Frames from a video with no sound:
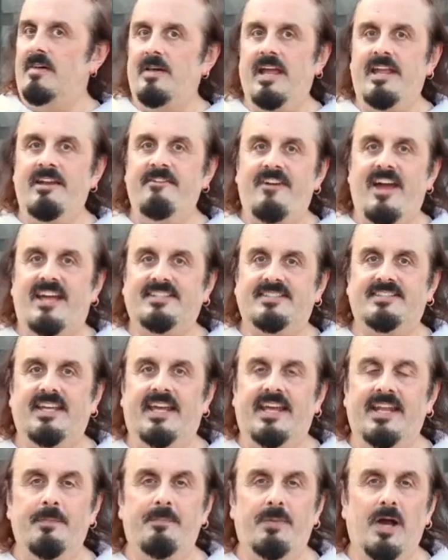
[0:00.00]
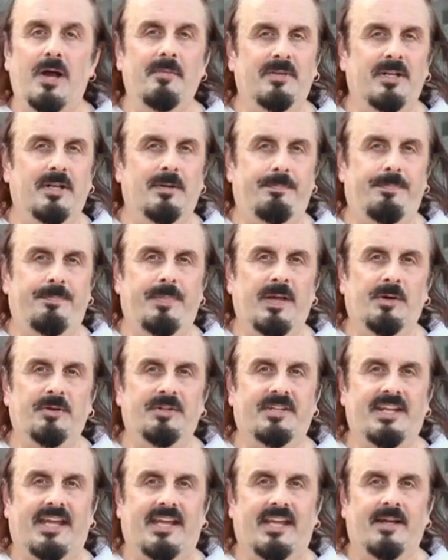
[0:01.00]
invest in a permanent
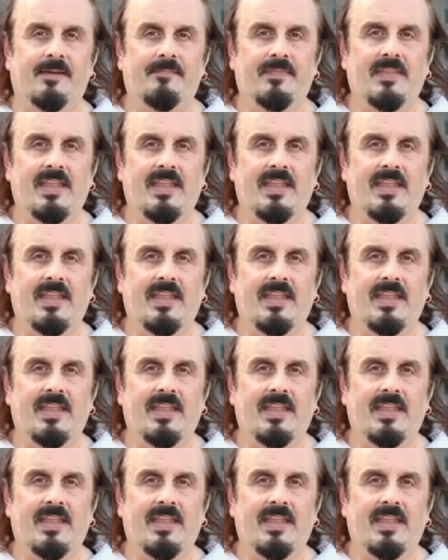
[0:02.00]
building.